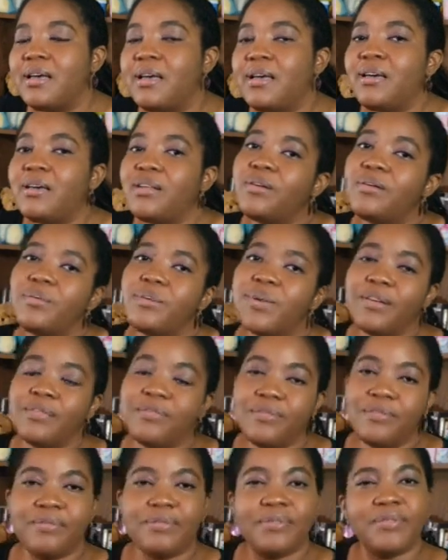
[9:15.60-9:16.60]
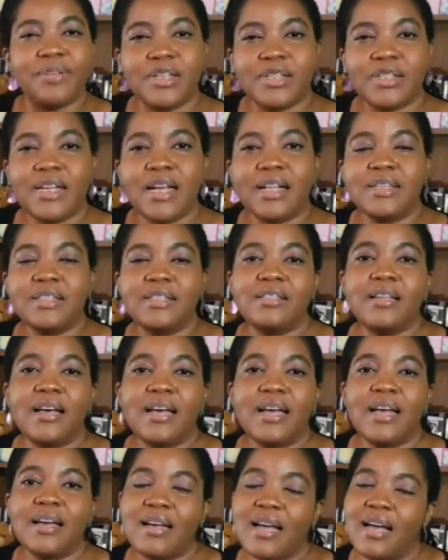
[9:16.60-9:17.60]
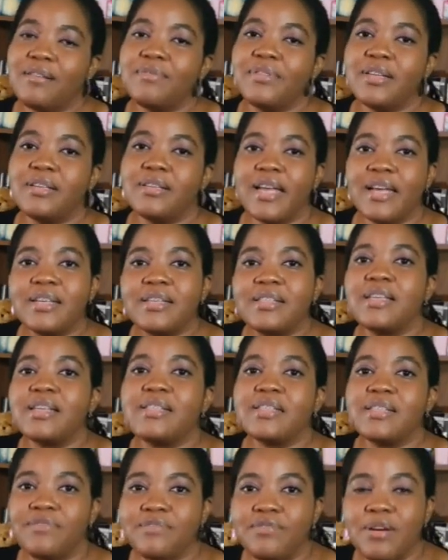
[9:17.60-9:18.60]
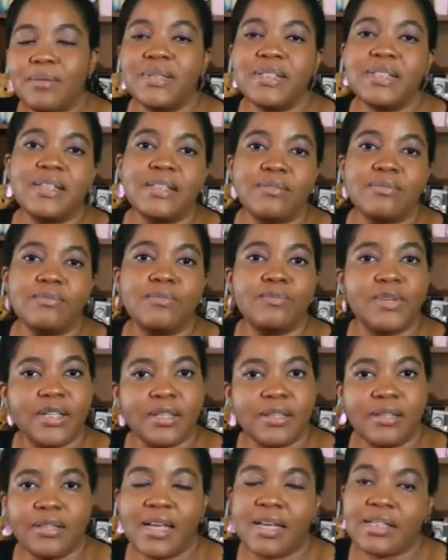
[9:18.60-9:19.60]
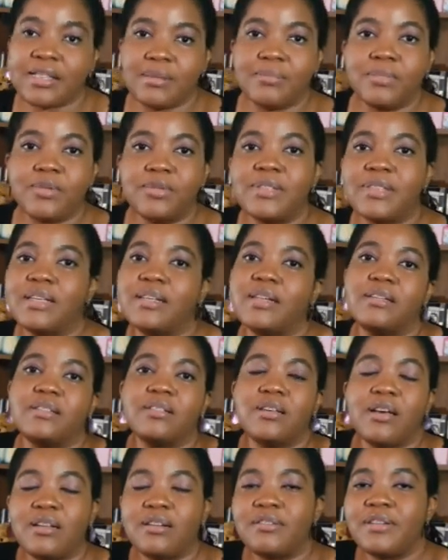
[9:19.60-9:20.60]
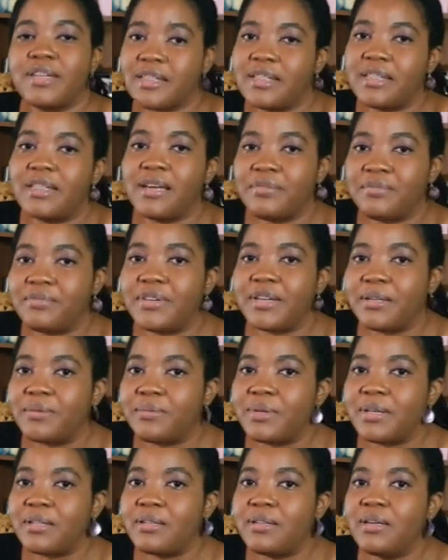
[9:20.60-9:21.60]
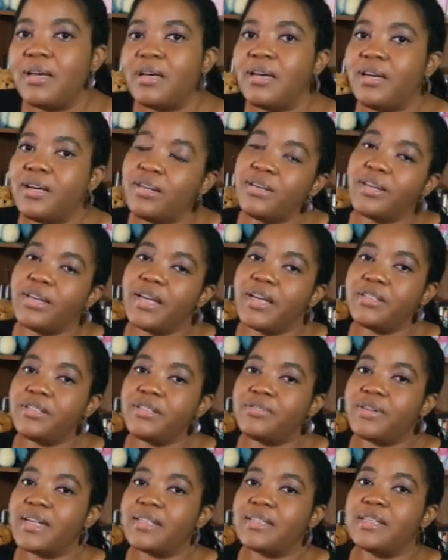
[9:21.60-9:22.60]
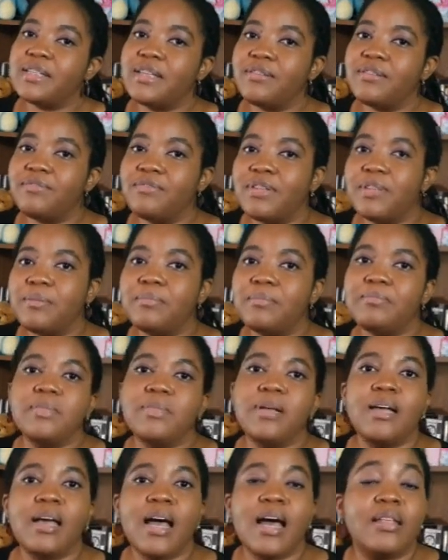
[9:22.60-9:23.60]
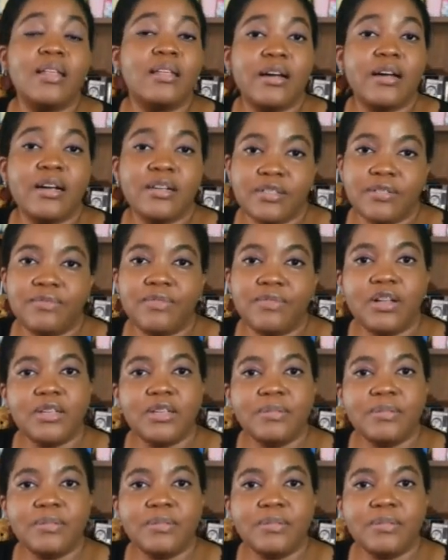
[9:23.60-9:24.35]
Now, if your child is not having excessive vomiting with that amount and they're tolerating that very well, you can try to give them a larger volume.